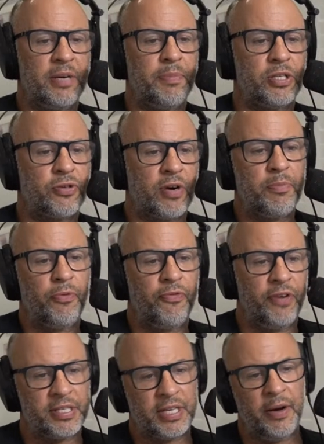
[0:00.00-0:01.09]
to be a scramble
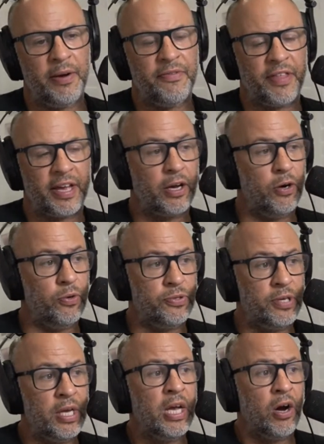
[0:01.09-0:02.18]
fest, however that
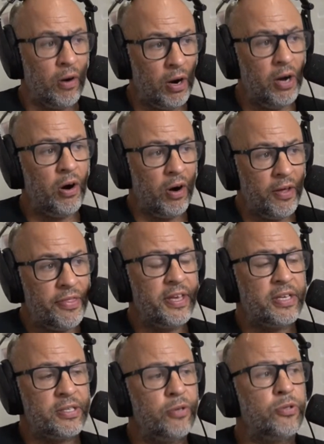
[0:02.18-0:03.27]
goes. I
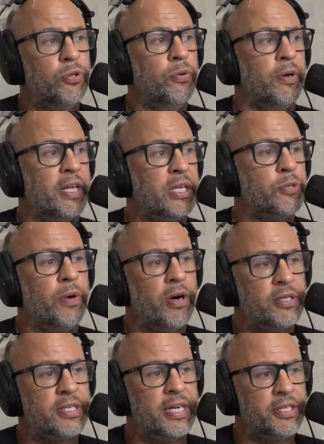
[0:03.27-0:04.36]
think so too, and that's where
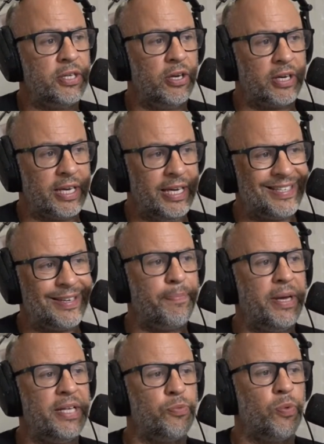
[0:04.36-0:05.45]
I say to you, like, it
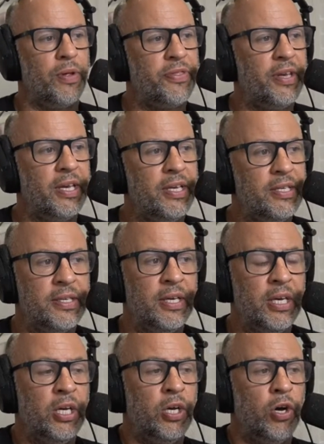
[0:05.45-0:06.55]
depends. One thing is
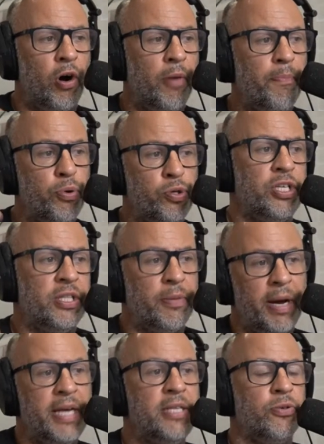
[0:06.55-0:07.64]
I'm pushing the
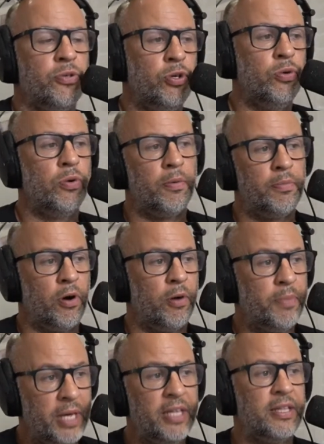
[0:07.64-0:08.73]
pace on you.
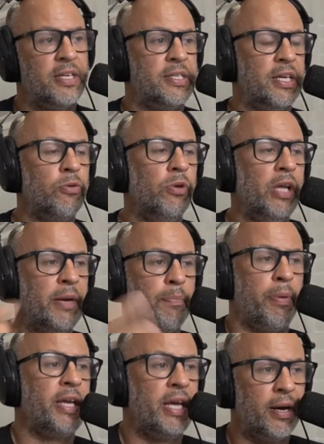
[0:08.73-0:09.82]
I'm hitting that single leg,
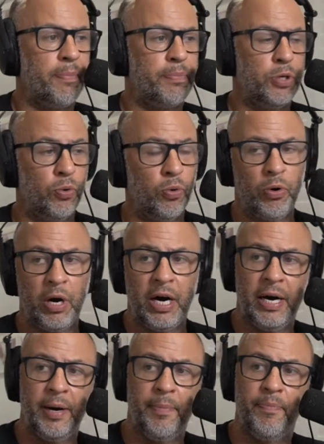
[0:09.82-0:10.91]
breaking up your
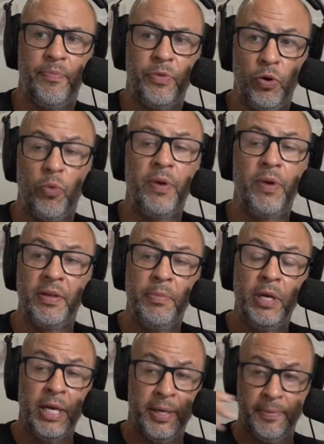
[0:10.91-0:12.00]
rhythm,
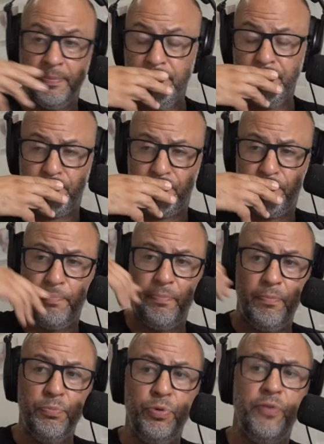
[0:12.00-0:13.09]

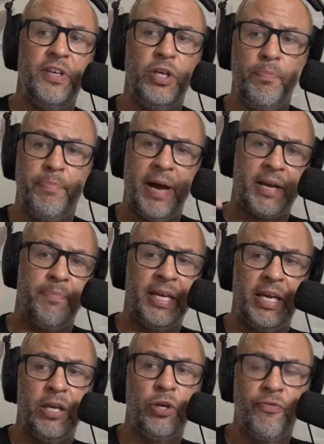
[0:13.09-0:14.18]
moving you back,
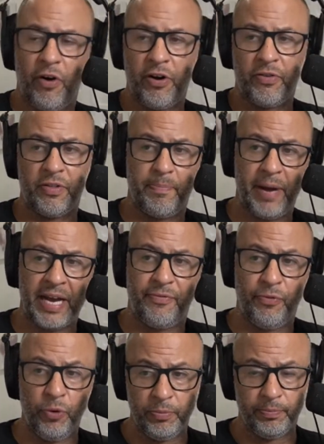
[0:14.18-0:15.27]
making you fight on the back
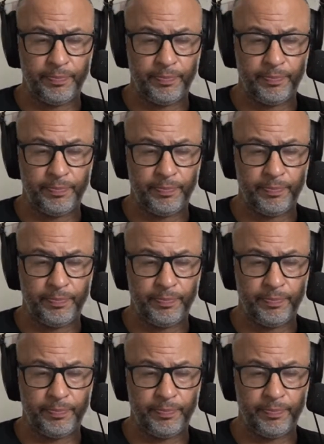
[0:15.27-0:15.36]
foot.